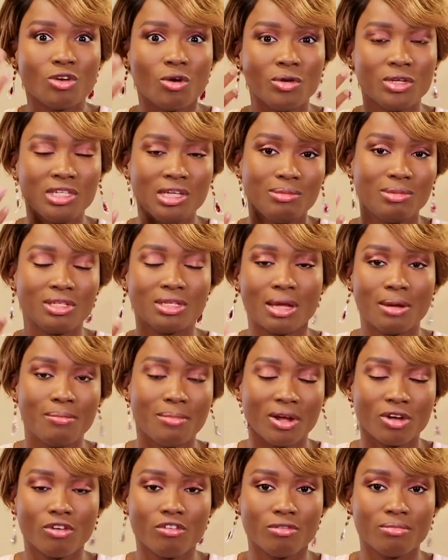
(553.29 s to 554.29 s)
to always keep this at the
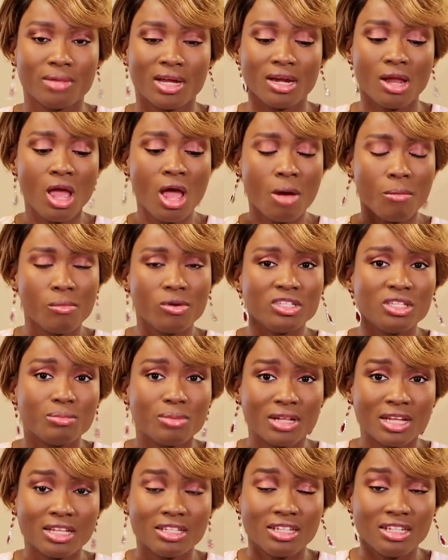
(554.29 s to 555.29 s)
back of your mind. Most
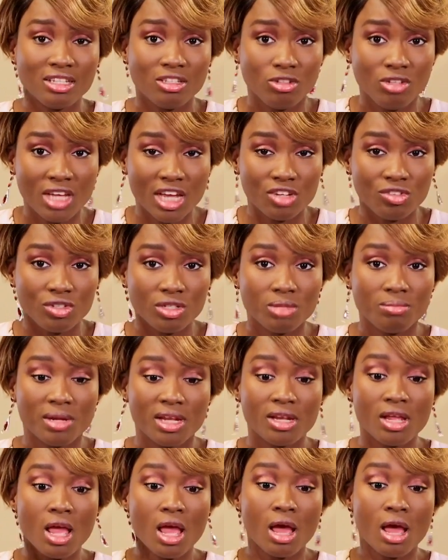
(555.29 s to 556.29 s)
important thing is you get treatment.